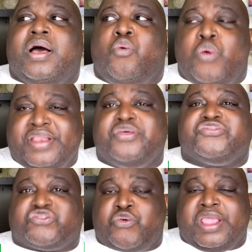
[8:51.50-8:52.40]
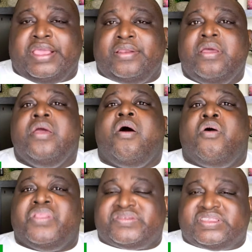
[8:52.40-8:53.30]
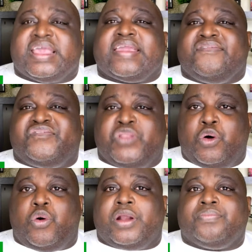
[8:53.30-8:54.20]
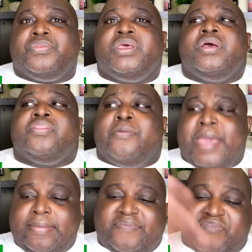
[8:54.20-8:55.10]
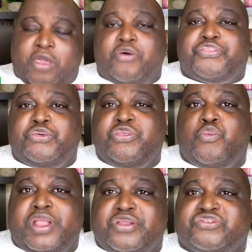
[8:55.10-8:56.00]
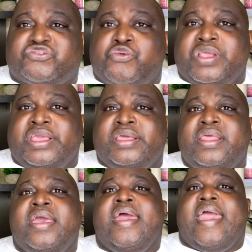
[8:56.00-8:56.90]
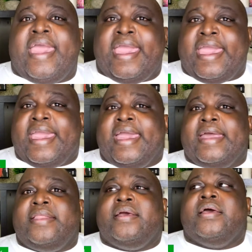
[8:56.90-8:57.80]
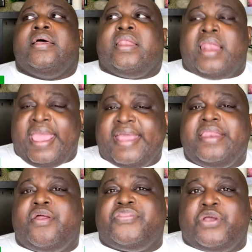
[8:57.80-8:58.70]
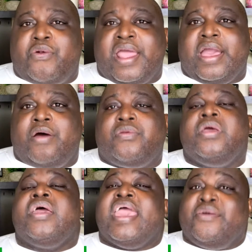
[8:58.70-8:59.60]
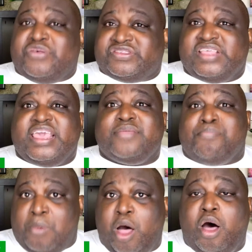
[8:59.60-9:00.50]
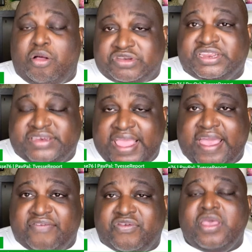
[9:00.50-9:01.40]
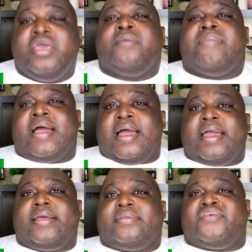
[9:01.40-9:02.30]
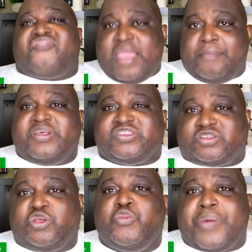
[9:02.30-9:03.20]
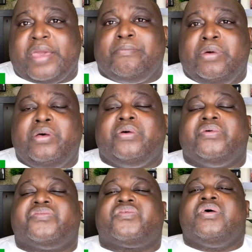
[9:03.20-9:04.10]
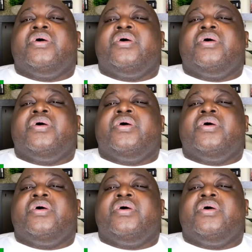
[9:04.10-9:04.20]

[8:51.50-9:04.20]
a window screen on the 2nd floor. The baby fell through the window screen and landed on the ground and was then mauled to death by the family's 2 pit bulls.